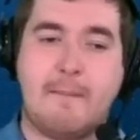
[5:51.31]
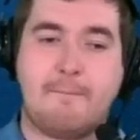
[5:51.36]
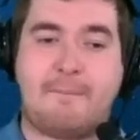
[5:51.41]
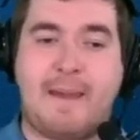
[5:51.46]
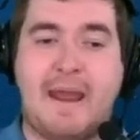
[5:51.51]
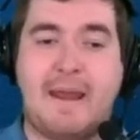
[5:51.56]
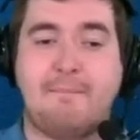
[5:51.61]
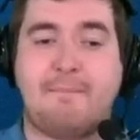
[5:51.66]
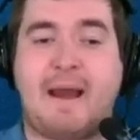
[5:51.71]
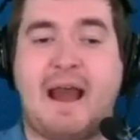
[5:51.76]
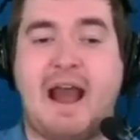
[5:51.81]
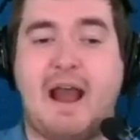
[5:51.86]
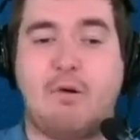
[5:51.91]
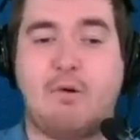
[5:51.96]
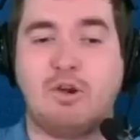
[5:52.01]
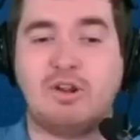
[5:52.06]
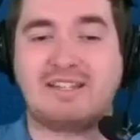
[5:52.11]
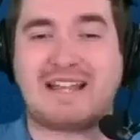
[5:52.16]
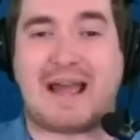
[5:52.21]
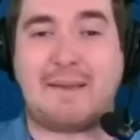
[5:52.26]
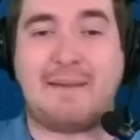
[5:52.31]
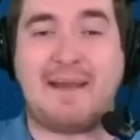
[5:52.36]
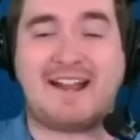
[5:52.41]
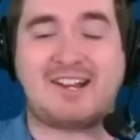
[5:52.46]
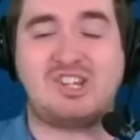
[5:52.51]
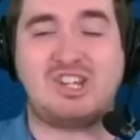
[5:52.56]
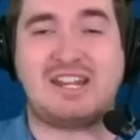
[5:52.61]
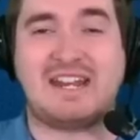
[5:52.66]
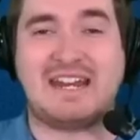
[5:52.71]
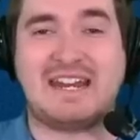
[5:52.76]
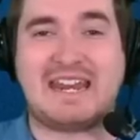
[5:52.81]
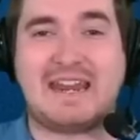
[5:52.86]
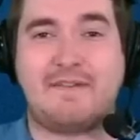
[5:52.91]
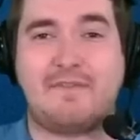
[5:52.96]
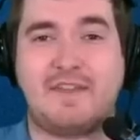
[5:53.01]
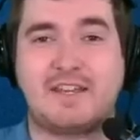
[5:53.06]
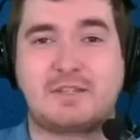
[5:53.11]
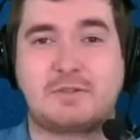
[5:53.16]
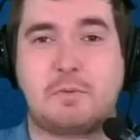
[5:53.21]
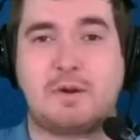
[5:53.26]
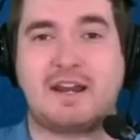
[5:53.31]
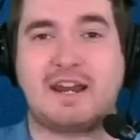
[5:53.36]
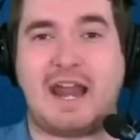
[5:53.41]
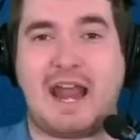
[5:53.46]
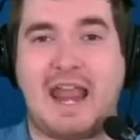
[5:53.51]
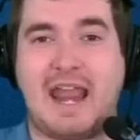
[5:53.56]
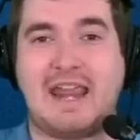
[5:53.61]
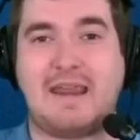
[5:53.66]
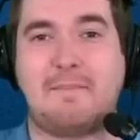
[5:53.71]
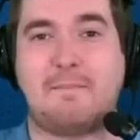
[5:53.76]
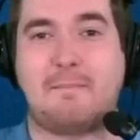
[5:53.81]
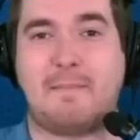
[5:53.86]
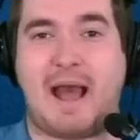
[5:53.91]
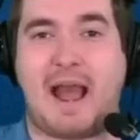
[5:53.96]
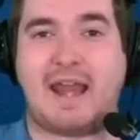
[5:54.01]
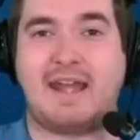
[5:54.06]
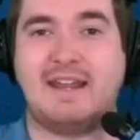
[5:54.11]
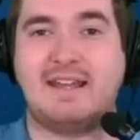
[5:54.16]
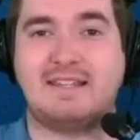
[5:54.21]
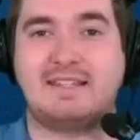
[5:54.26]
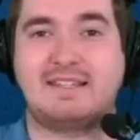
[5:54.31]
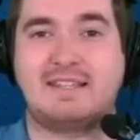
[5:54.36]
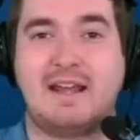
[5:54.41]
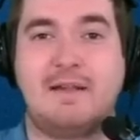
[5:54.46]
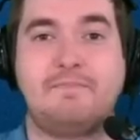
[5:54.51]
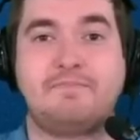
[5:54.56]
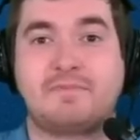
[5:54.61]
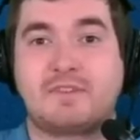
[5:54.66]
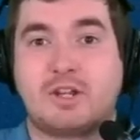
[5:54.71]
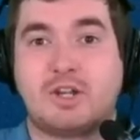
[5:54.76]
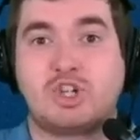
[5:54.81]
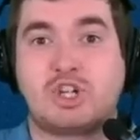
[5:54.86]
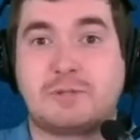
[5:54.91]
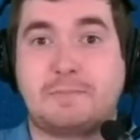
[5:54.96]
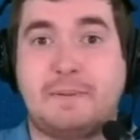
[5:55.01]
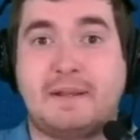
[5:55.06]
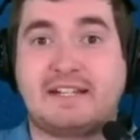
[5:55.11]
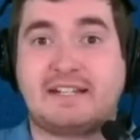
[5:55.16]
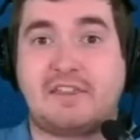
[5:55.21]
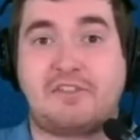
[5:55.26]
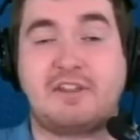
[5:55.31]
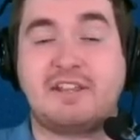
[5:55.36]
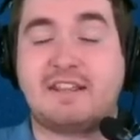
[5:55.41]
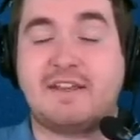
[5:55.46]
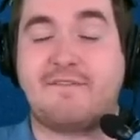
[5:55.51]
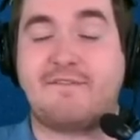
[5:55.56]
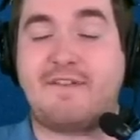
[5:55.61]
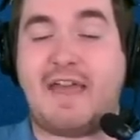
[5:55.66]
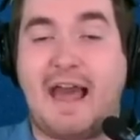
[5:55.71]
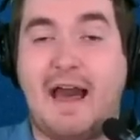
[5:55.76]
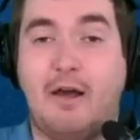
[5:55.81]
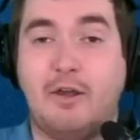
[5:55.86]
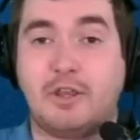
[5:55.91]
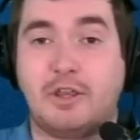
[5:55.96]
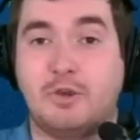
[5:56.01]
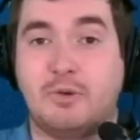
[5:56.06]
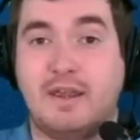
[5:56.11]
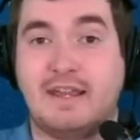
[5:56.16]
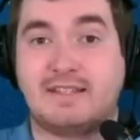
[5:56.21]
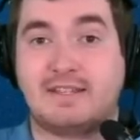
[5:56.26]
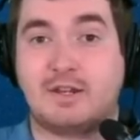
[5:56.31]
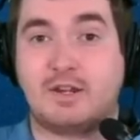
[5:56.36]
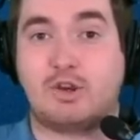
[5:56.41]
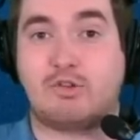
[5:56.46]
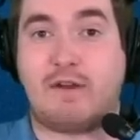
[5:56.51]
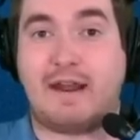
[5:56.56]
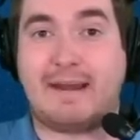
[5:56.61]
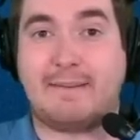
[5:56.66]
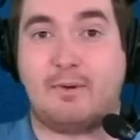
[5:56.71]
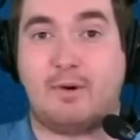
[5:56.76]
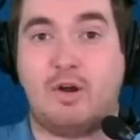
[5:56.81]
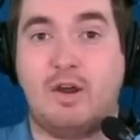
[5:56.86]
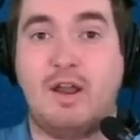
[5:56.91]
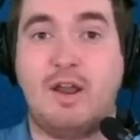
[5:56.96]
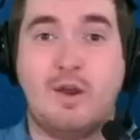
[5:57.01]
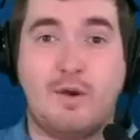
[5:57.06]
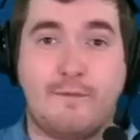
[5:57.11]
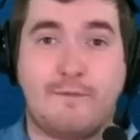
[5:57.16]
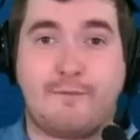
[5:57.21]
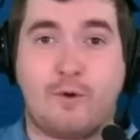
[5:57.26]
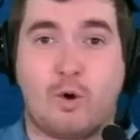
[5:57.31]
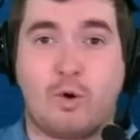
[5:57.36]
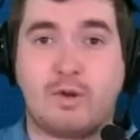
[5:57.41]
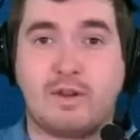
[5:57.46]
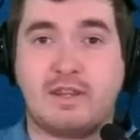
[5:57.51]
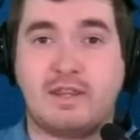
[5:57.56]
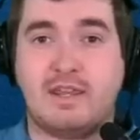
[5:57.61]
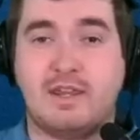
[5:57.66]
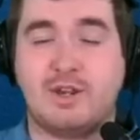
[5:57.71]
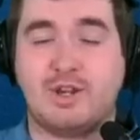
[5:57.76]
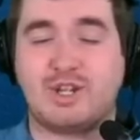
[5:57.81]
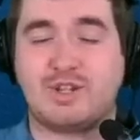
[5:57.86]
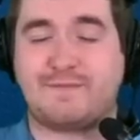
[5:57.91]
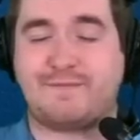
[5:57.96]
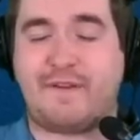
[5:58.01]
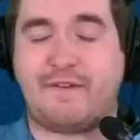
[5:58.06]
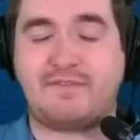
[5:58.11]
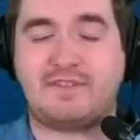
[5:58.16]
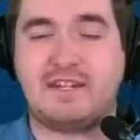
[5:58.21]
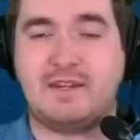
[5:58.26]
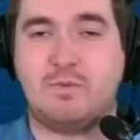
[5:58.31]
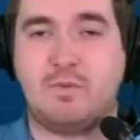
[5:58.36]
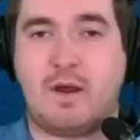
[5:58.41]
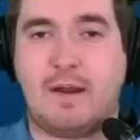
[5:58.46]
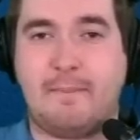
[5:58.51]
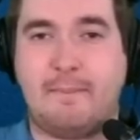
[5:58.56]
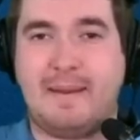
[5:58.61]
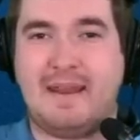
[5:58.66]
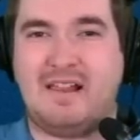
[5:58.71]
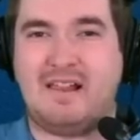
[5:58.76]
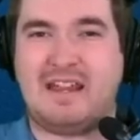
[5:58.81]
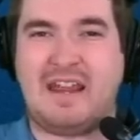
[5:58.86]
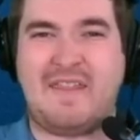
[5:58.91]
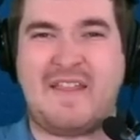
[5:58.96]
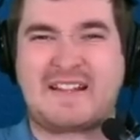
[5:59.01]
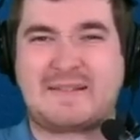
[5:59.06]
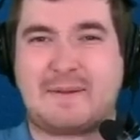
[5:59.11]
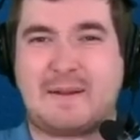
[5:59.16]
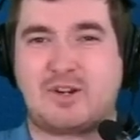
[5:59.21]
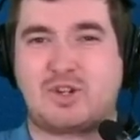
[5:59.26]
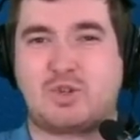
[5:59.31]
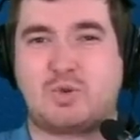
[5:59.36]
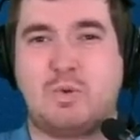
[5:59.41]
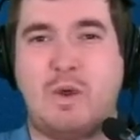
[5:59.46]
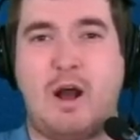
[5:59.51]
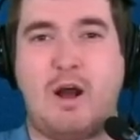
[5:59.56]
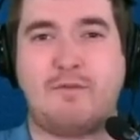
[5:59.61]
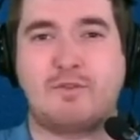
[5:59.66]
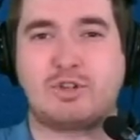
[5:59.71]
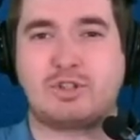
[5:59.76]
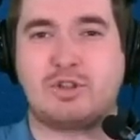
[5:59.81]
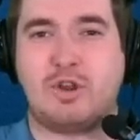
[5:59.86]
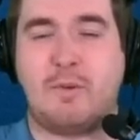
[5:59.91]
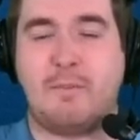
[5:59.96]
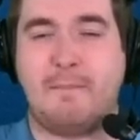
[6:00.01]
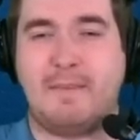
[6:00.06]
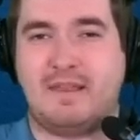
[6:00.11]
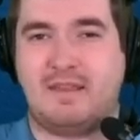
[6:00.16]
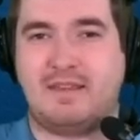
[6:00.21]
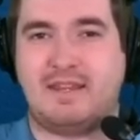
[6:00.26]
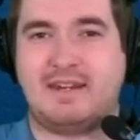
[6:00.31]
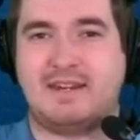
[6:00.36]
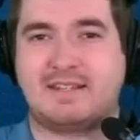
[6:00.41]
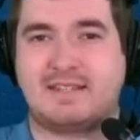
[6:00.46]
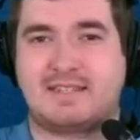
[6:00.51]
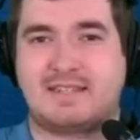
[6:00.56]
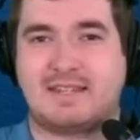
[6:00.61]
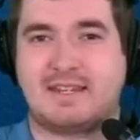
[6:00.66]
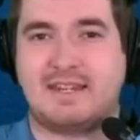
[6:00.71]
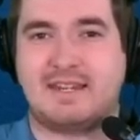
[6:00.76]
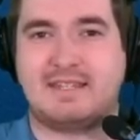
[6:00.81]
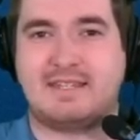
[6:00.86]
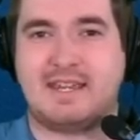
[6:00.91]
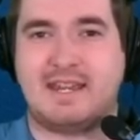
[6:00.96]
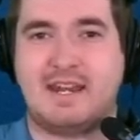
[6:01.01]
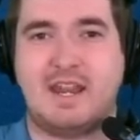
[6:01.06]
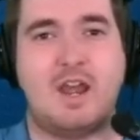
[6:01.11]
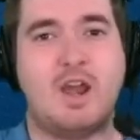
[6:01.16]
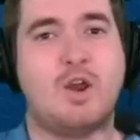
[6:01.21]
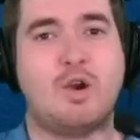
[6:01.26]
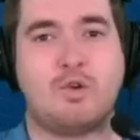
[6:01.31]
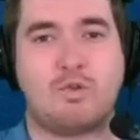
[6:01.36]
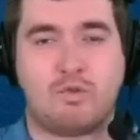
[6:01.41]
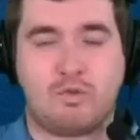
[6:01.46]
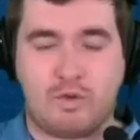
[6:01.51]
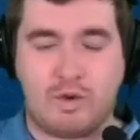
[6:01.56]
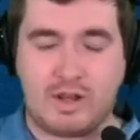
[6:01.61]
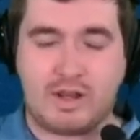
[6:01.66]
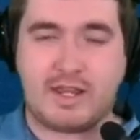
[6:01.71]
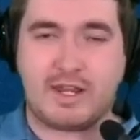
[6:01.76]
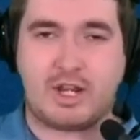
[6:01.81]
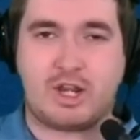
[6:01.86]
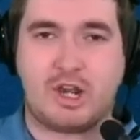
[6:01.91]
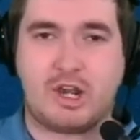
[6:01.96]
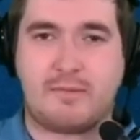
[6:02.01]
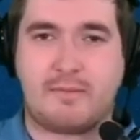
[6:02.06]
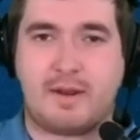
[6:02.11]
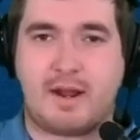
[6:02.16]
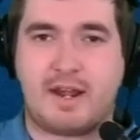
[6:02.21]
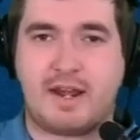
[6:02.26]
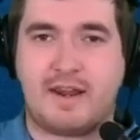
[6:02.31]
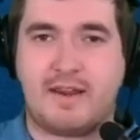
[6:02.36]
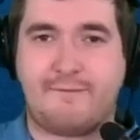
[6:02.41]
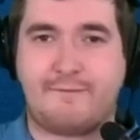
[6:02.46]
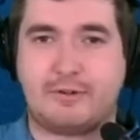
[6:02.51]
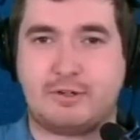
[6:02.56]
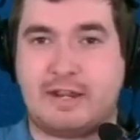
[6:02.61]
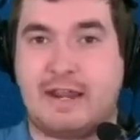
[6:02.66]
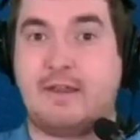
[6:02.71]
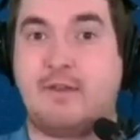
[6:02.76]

Ben Powers, I'm actually going to give this one an A-minus just because I think the value is incredible. 4 years, $51 million, that's about 12 or so million a season. Really good money for a